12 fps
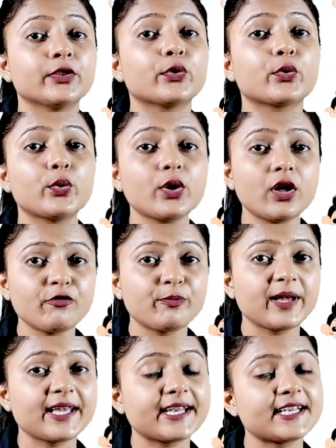the role
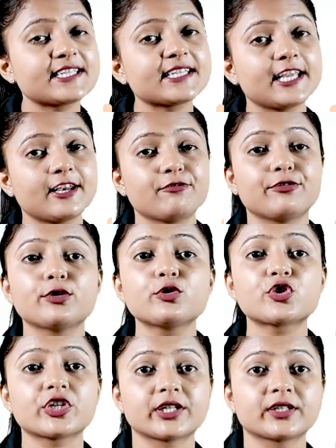of parents in
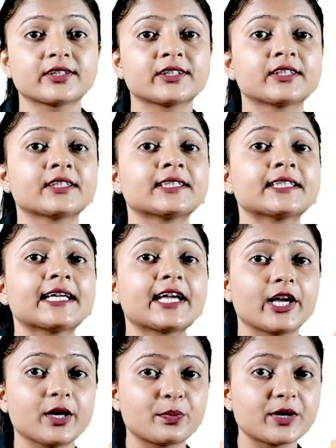future.
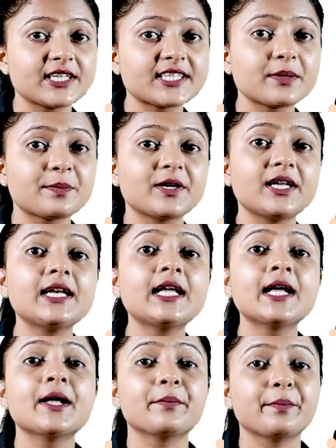In principle,
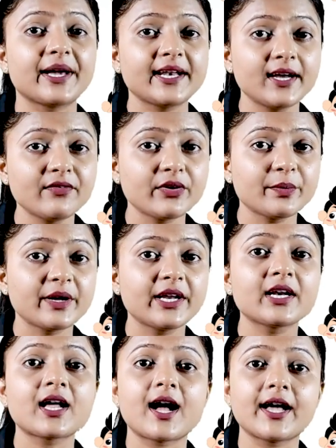men and
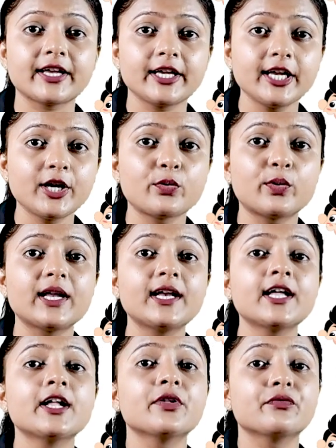women are
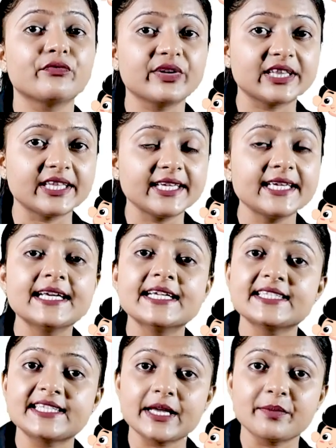equal with the
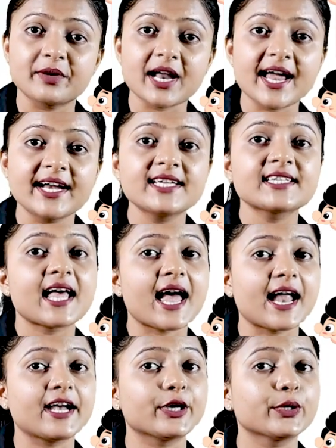same rights
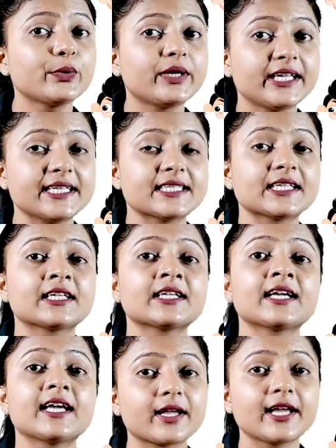and duties.
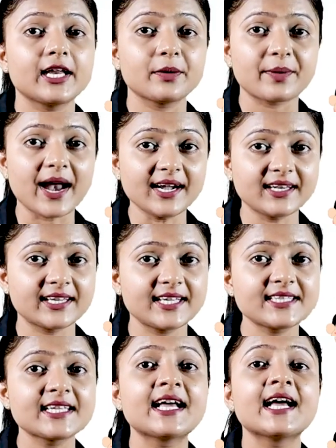In
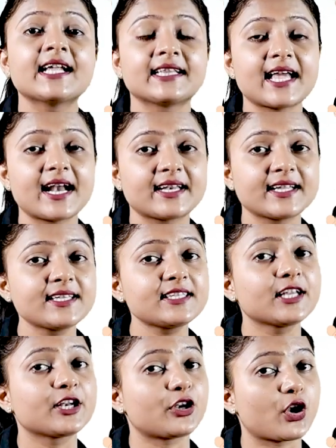practice, that
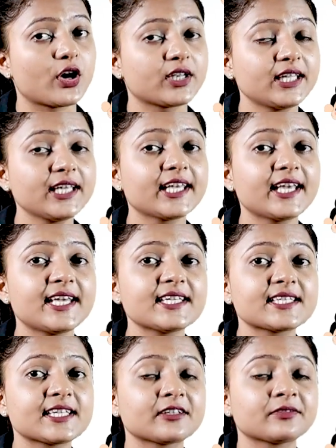is not the
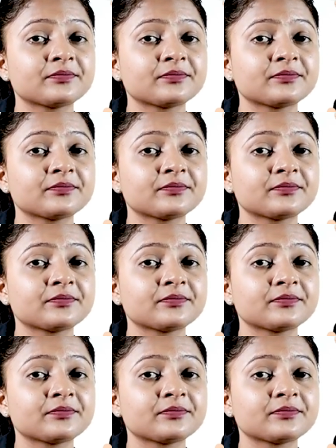case